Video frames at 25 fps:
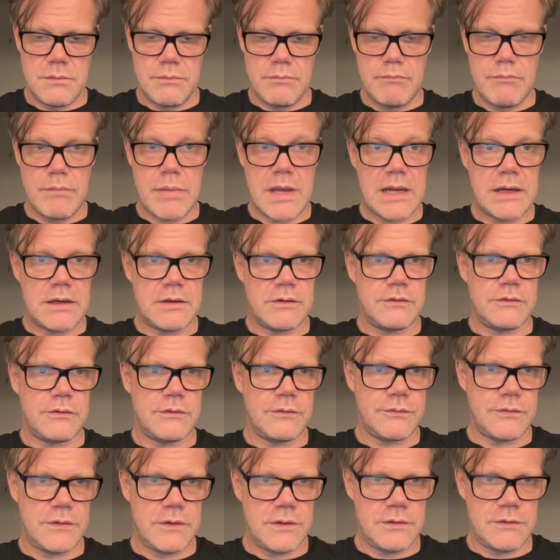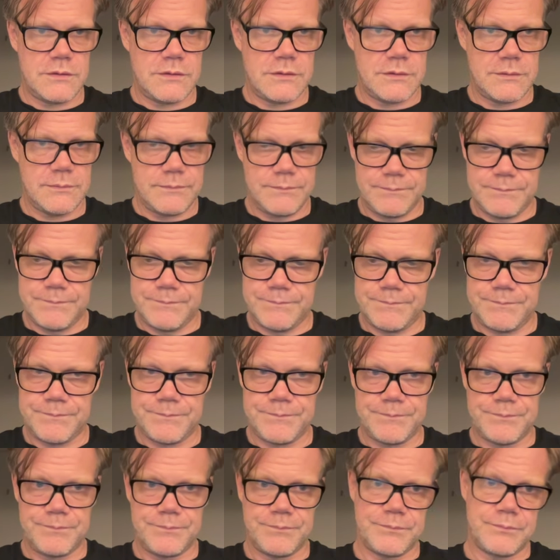balance of this
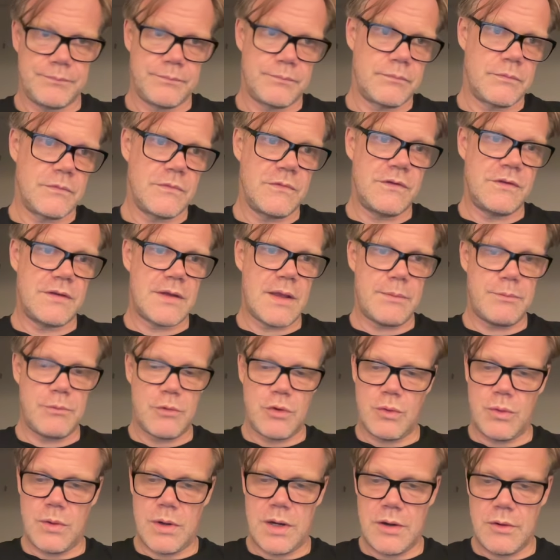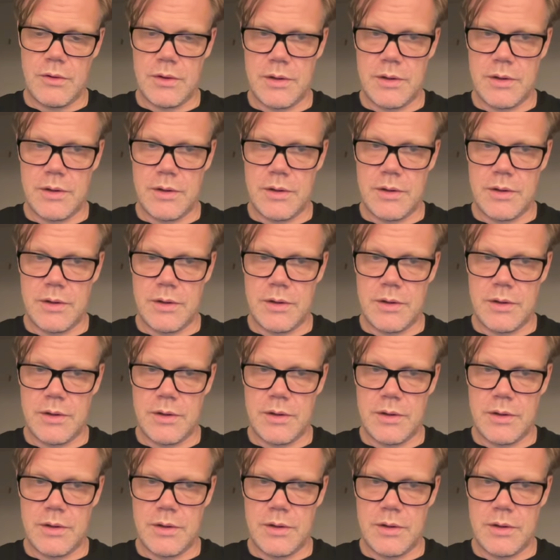same query.